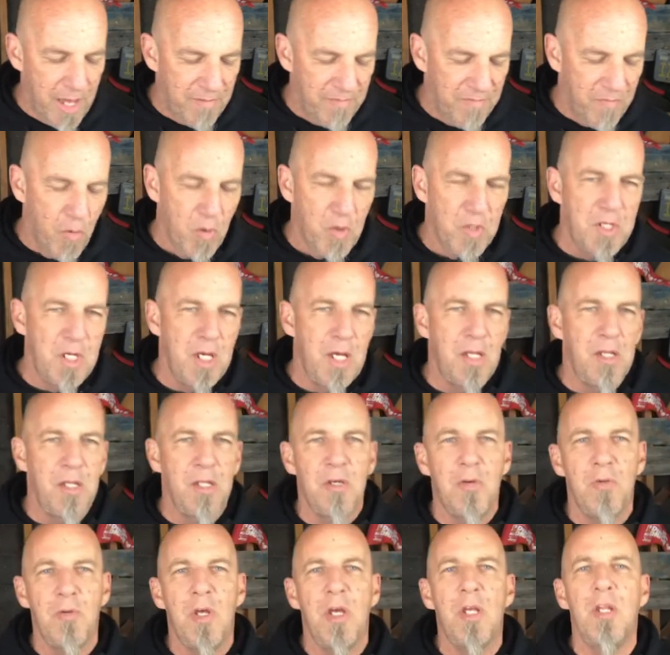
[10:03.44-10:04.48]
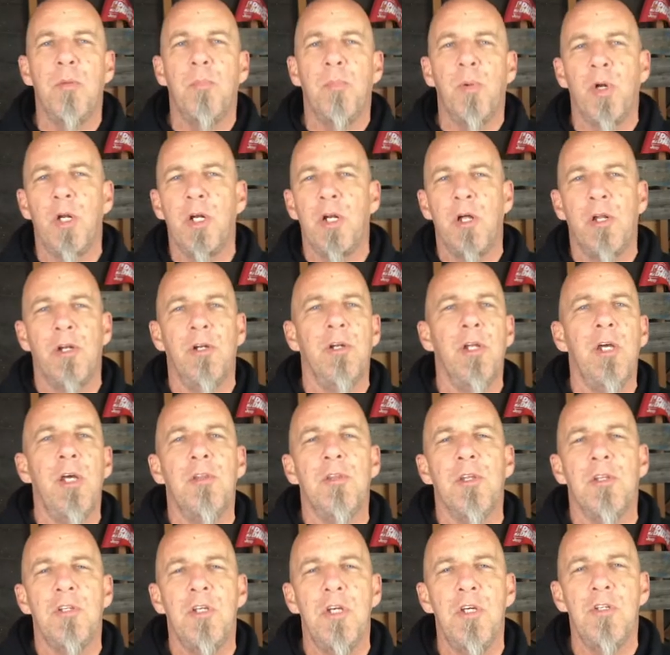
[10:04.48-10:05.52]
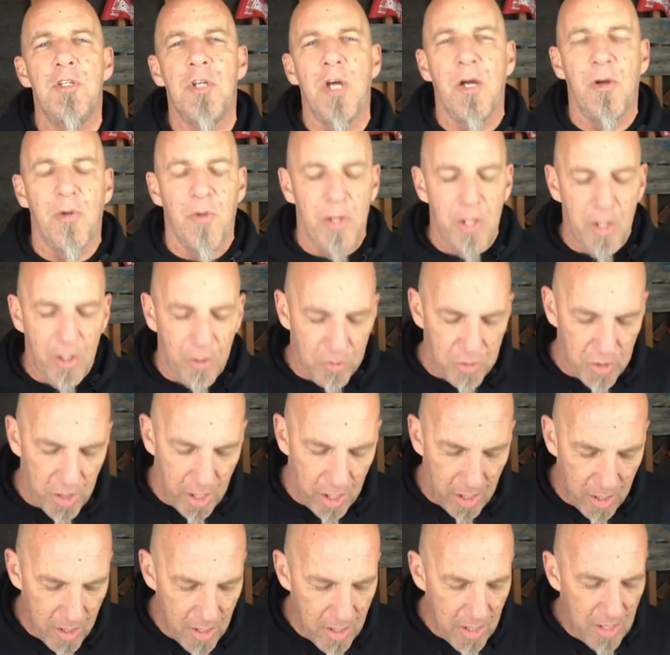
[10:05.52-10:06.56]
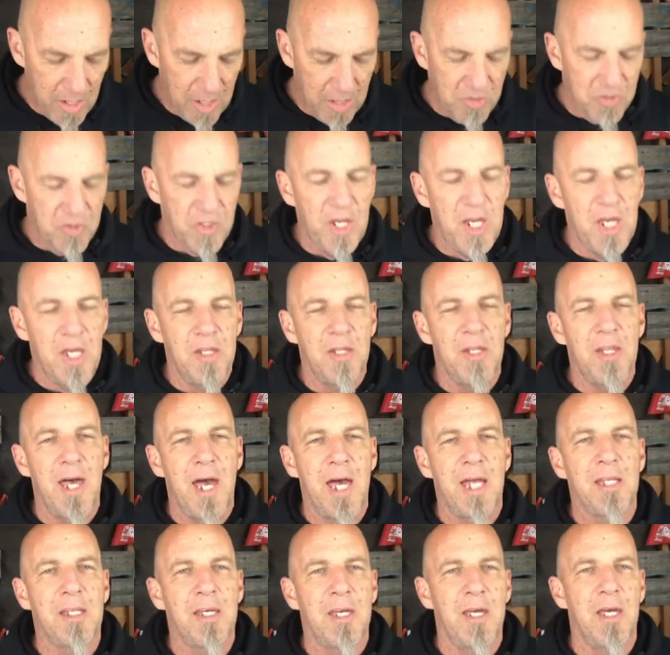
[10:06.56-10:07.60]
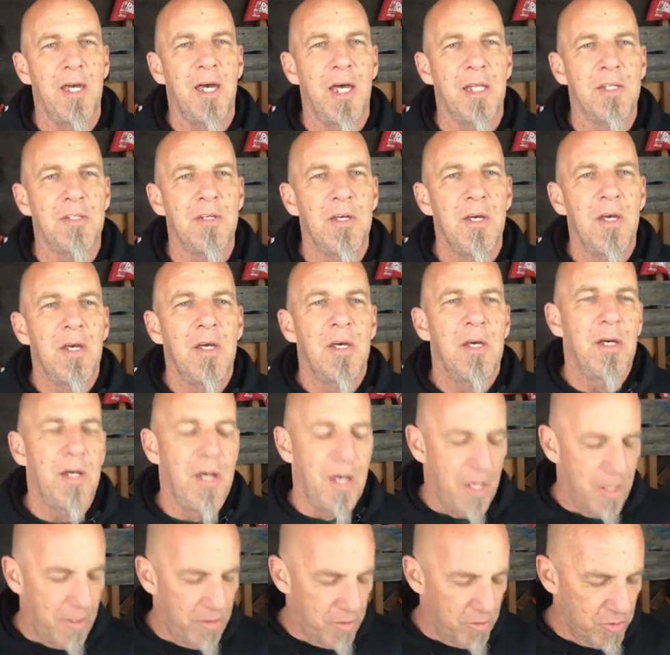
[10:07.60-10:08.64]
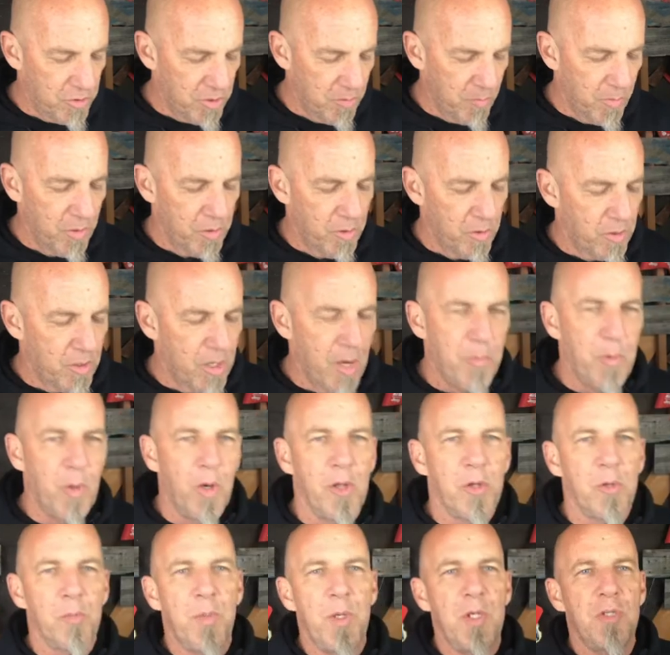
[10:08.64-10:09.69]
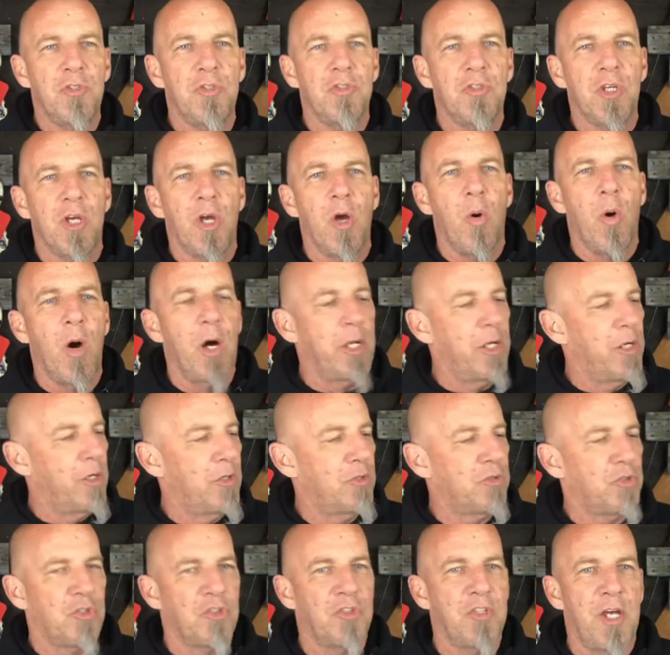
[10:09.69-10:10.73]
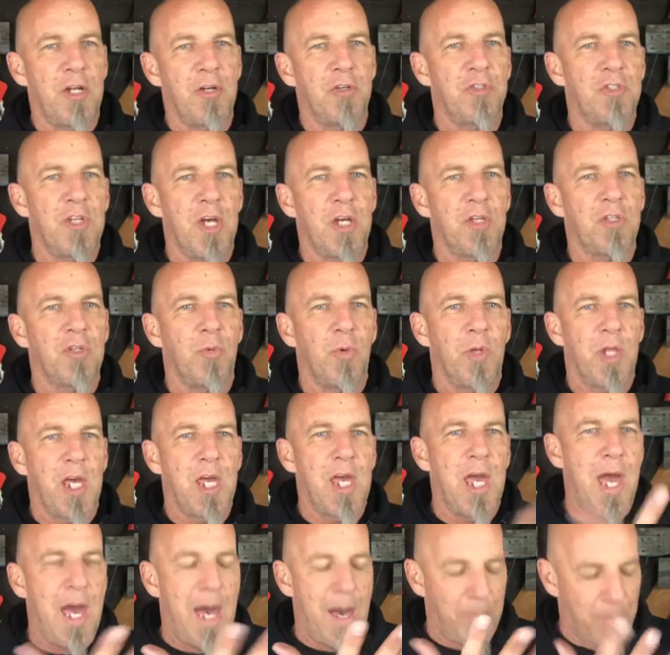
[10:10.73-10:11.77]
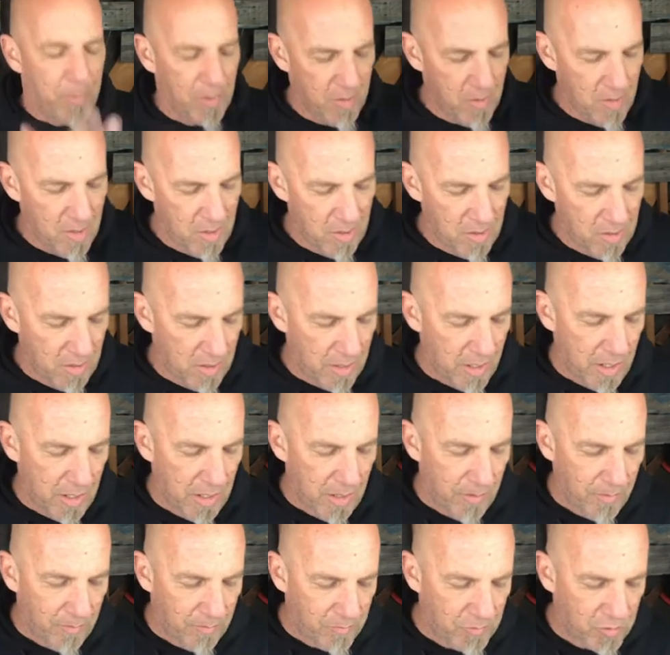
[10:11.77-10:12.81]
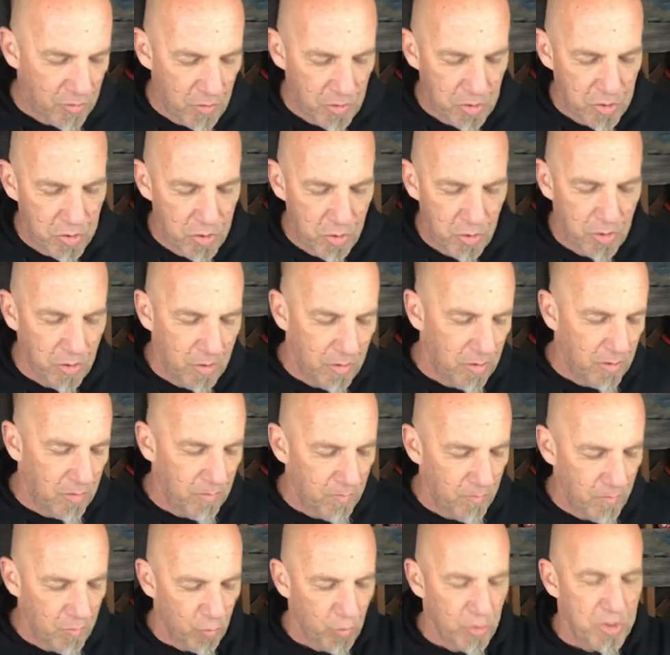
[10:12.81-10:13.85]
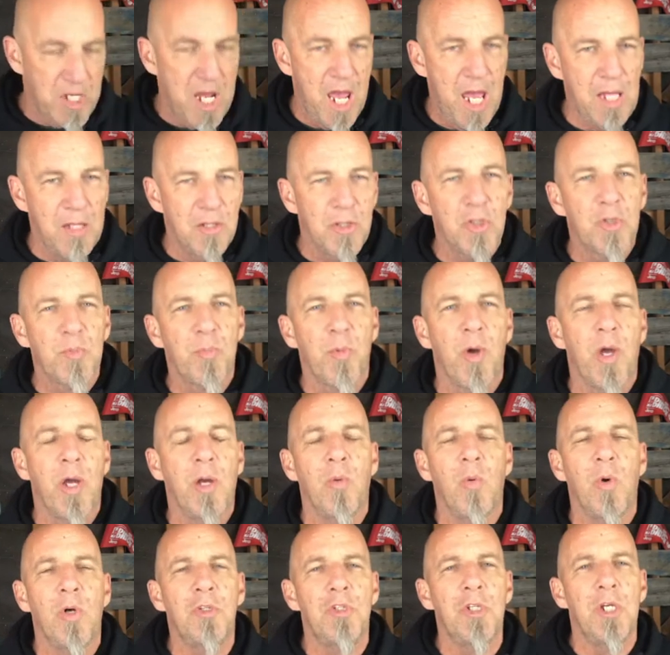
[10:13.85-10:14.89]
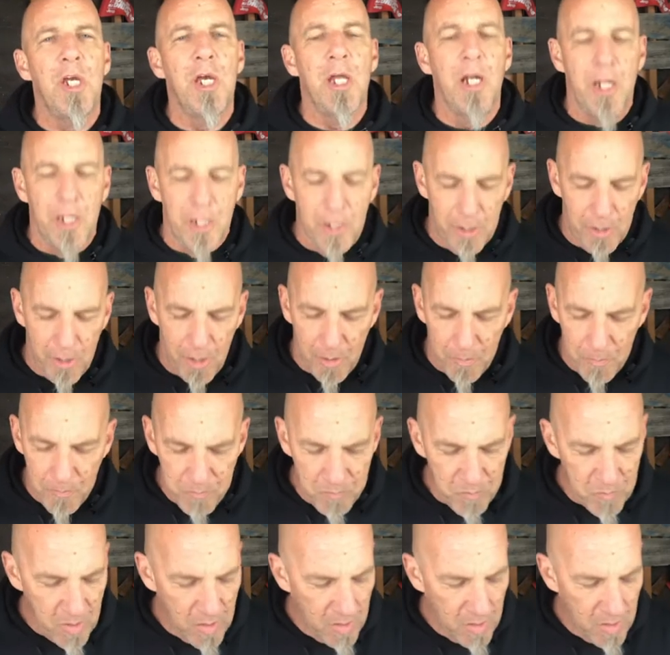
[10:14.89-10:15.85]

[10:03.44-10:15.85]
that 14 that you need to put it underneath a TJ or an LJ is in that kit. There's some couple other pieces that go on here. Is a center section with a cap, so that you can retain the spring once you get it in there.